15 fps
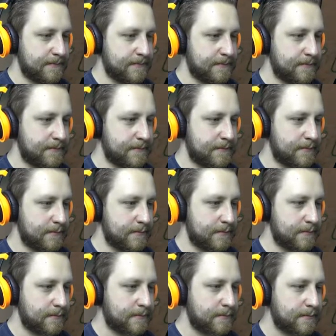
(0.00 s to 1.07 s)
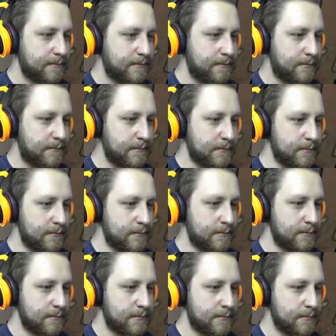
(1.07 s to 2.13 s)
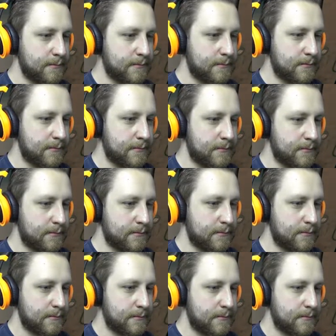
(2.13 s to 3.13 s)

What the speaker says: [no speech]